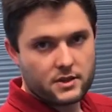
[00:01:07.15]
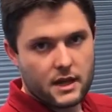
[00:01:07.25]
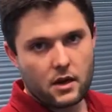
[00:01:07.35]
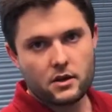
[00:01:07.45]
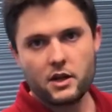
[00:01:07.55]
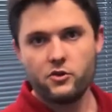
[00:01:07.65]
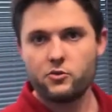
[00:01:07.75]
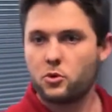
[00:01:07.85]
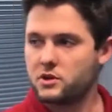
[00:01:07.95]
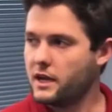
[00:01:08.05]
sound and
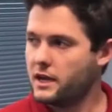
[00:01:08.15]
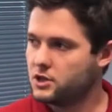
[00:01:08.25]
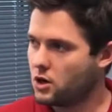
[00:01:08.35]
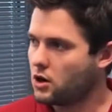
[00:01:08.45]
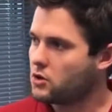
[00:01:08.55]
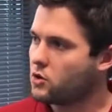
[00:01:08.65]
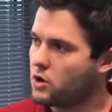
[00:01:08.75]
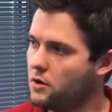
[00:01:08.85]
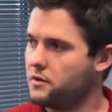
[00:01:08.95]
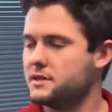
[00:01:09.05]
you report to HR
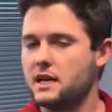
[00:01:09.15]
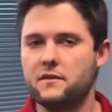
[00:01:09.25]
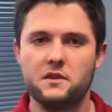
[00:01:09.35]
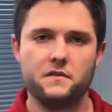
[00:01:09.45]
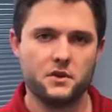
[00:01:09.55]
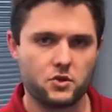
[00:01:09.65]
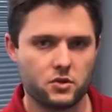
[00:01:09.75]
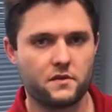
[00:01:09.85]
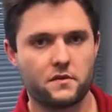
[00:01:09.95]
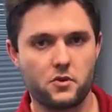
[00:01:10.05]
or health and safety
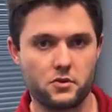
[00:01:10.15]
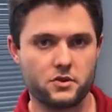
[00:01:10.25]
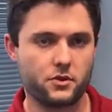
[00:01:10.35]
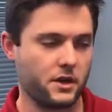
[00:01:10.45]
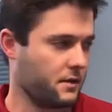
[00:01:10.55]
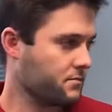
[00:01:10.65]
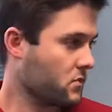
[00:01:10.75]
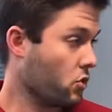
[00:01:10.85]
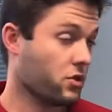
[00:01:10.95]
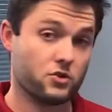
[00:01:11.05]
officials for further screening or